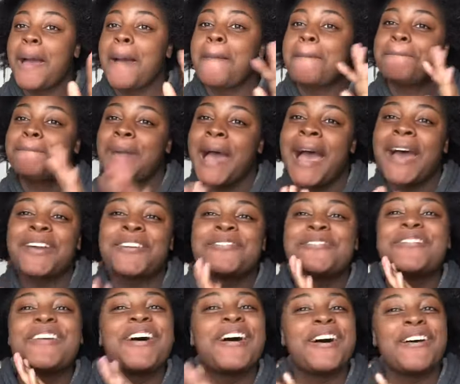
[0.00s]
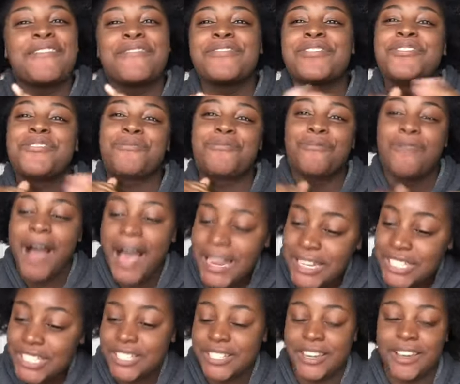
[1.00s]
Battle of the
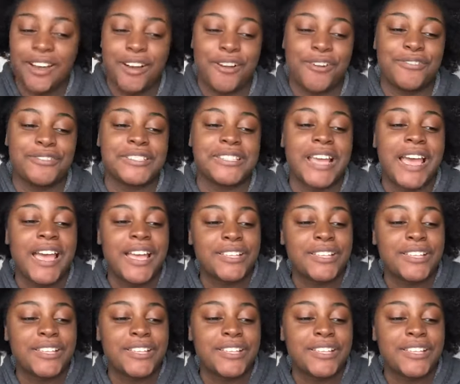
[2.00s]
Wash and Goes.